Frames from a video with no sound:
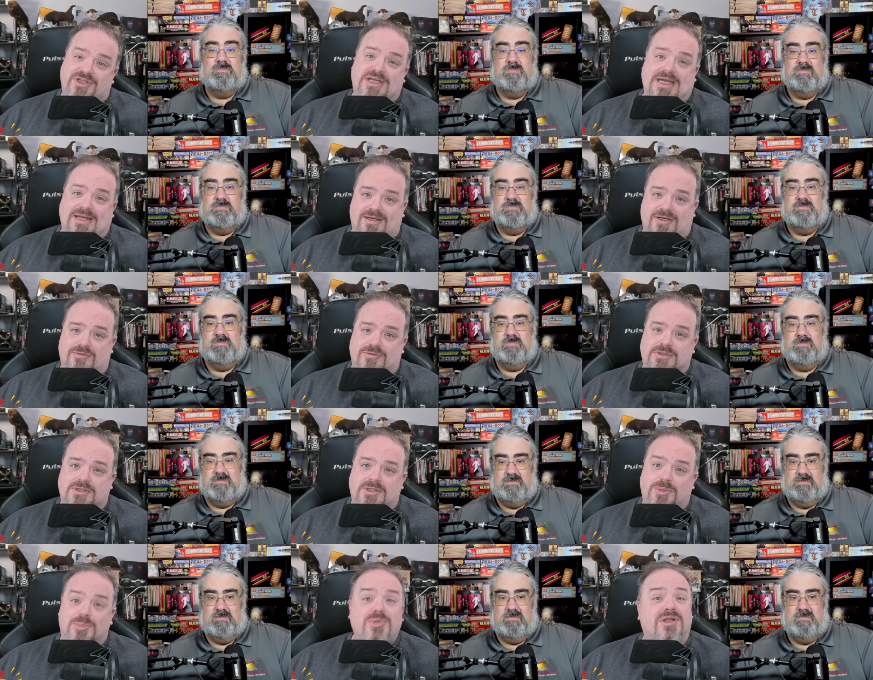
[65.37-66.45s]
Speaker 1: get now.
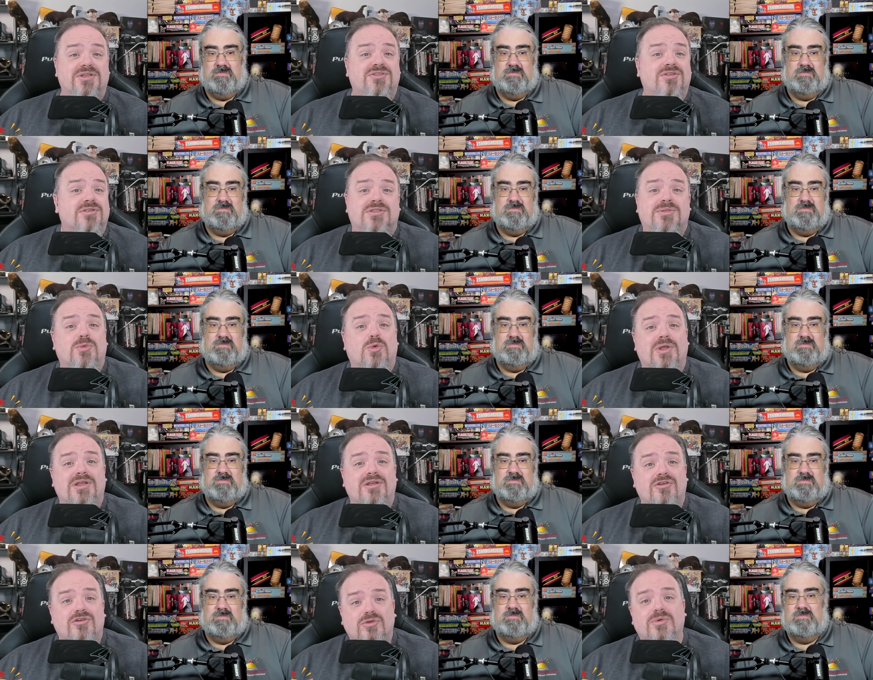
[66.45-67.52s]
Plus, there are some great
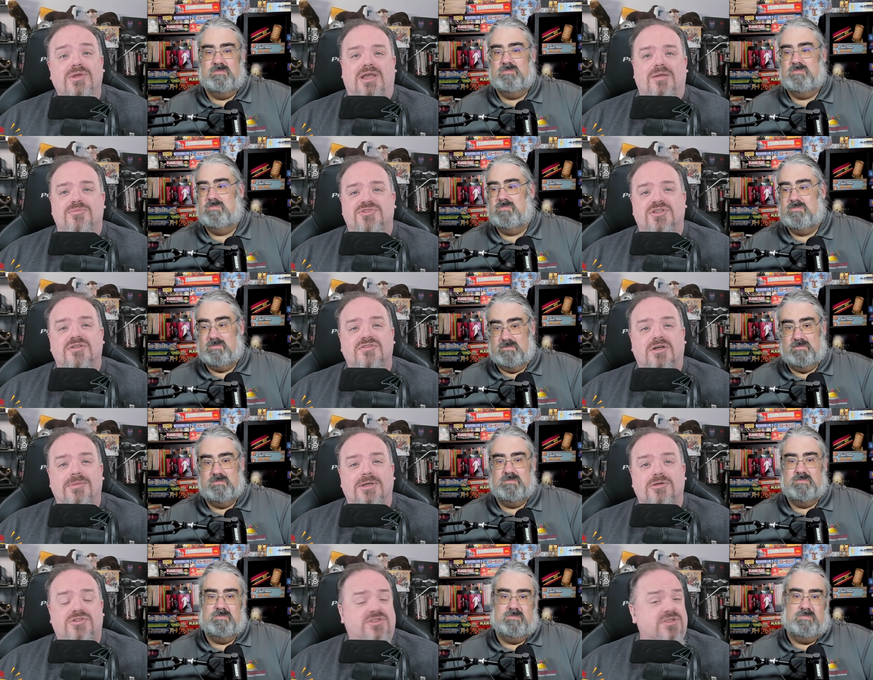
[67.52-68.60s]
new games that have come
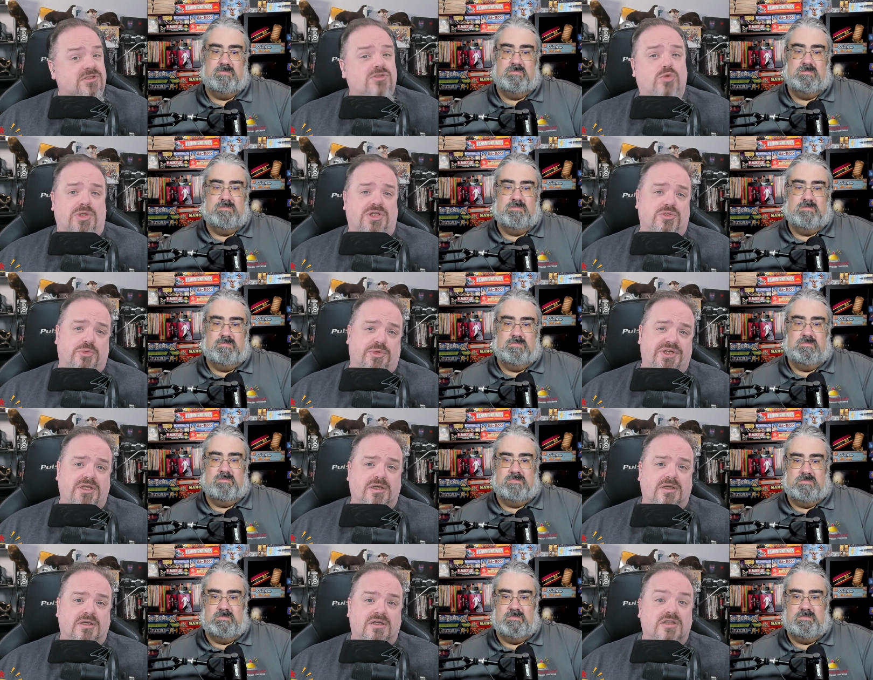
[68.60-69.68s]
out since 2020
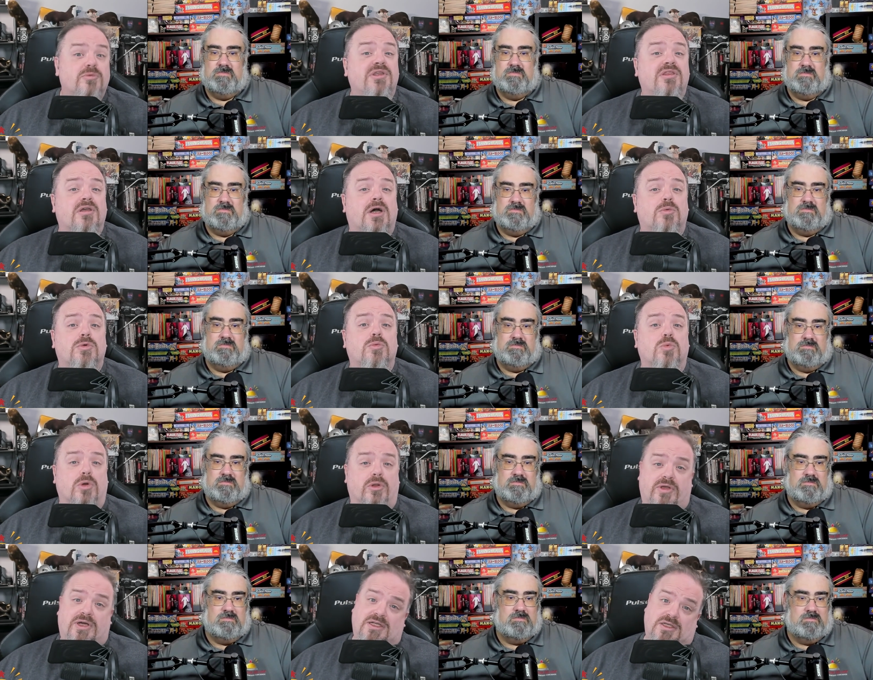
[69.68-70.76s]
that we thought were
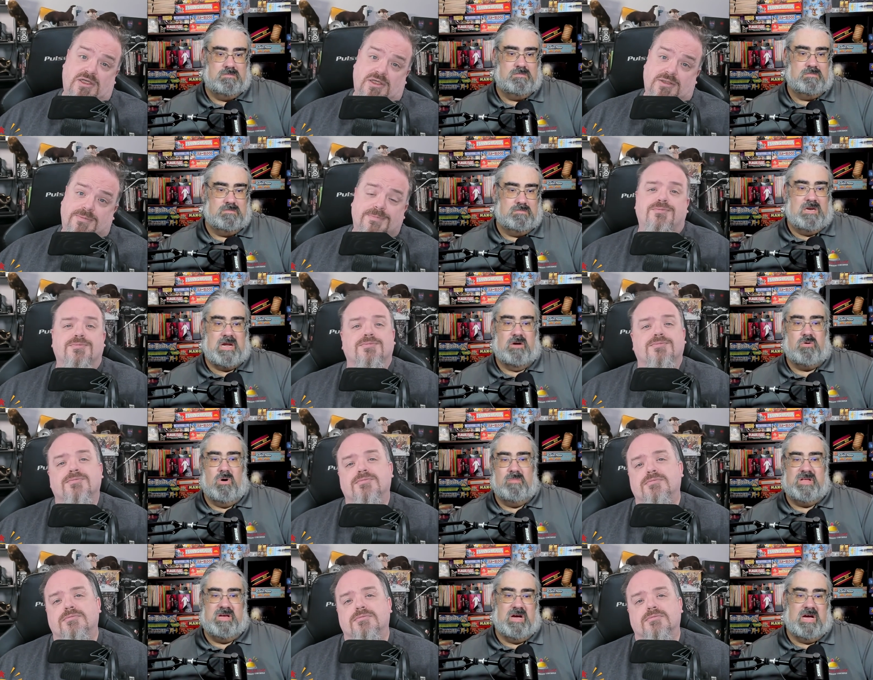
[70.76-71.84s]
worth highlighting.
Speaker 2: Now,
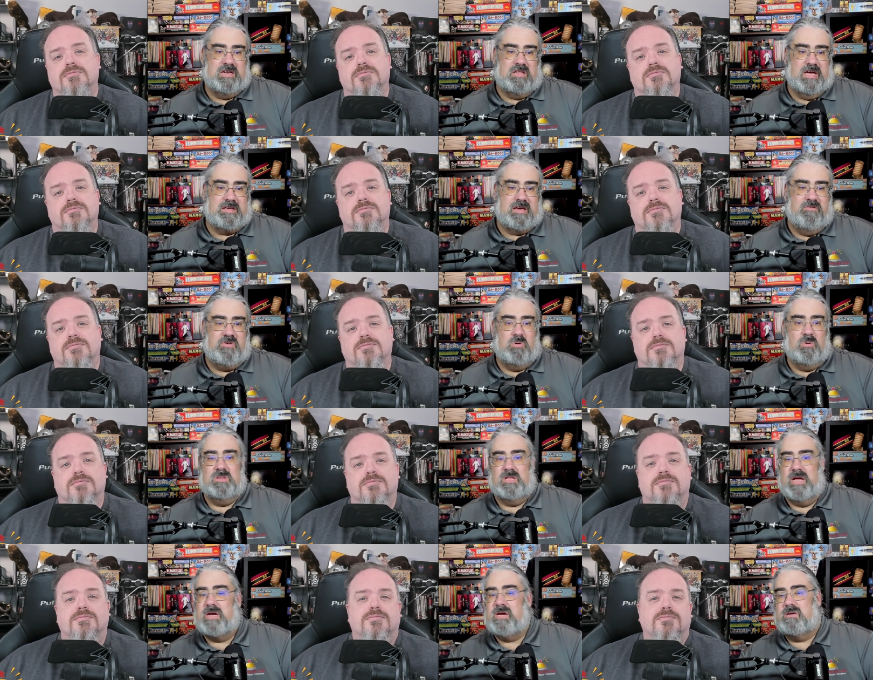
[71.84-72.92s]
normally I'd like give you a
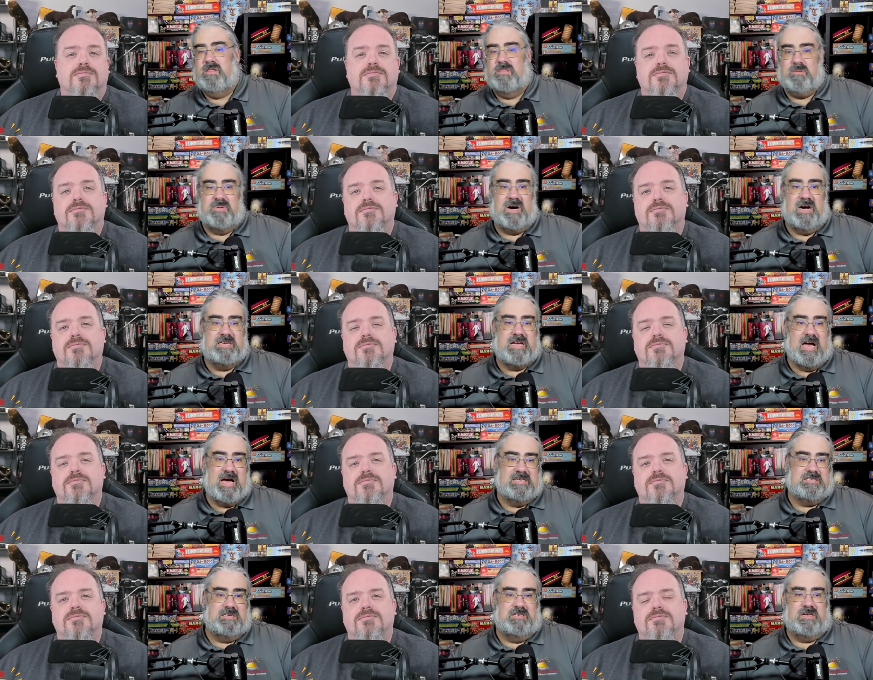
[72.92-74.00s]
link to the
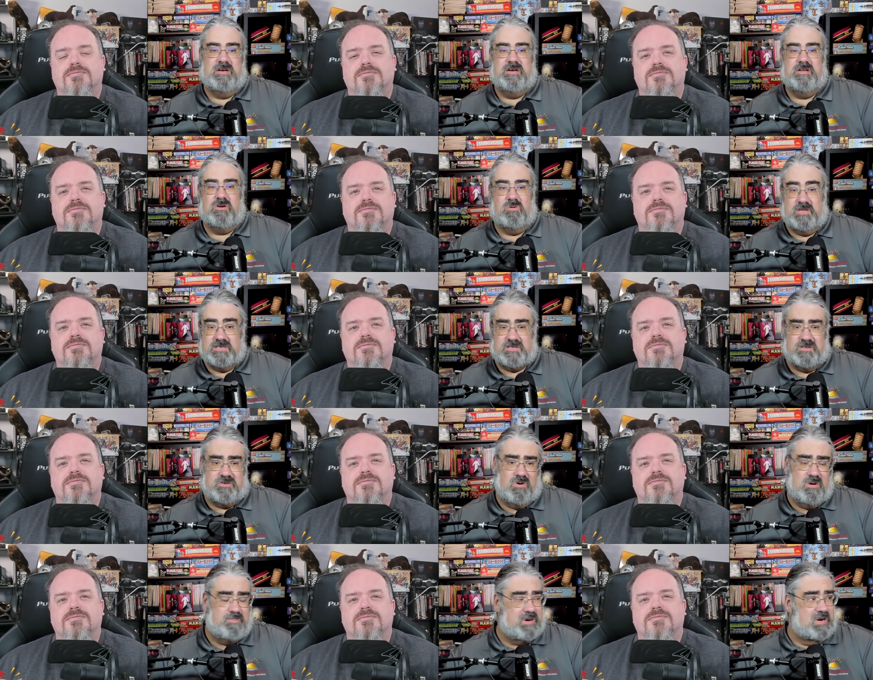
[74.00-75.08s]
podcast and tell you to go listen
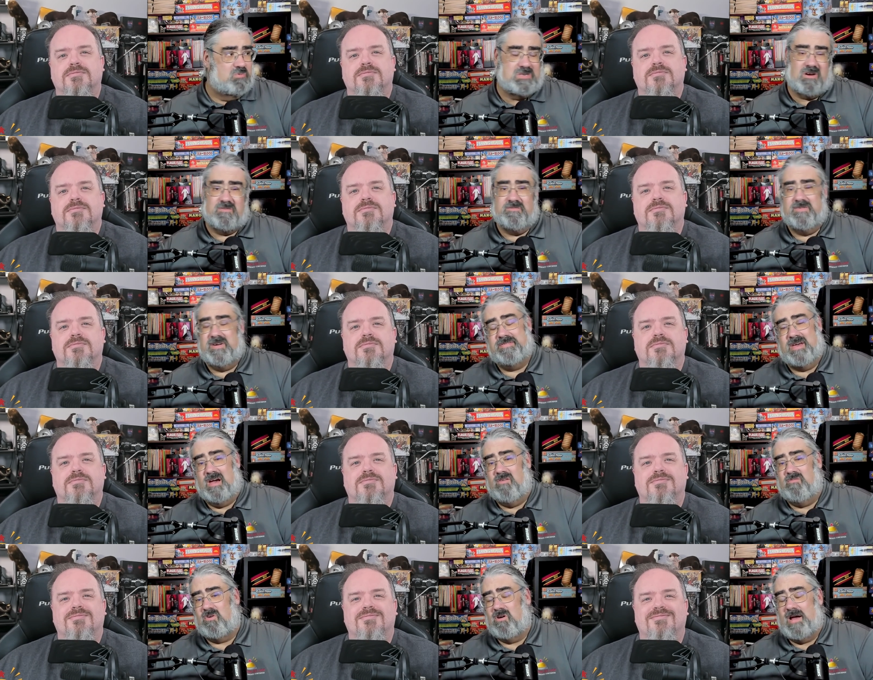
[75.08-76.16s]
to it, but it was our fifth
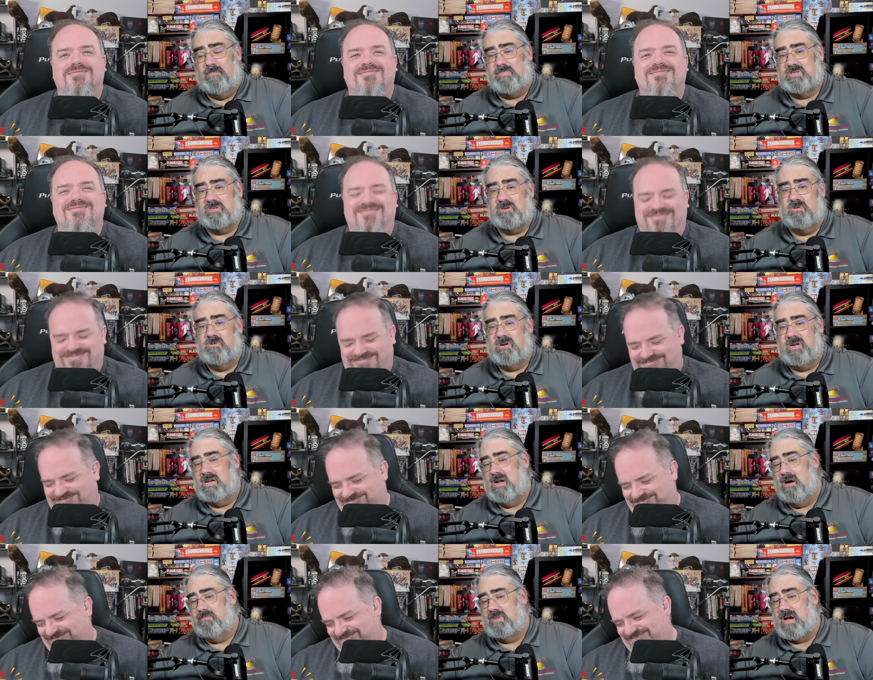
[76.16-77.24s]
ever episode,
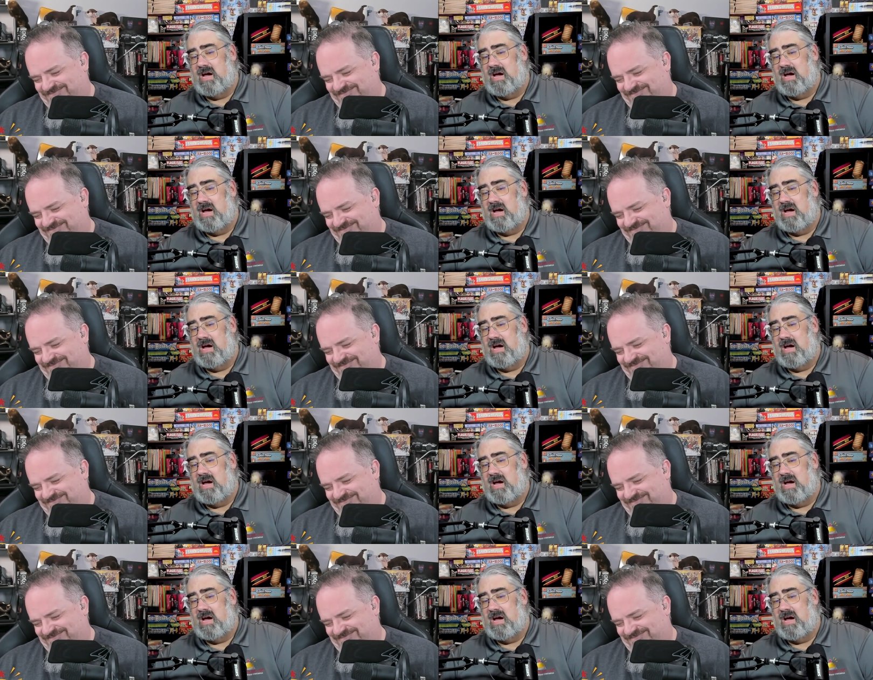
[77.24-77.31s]
and I'm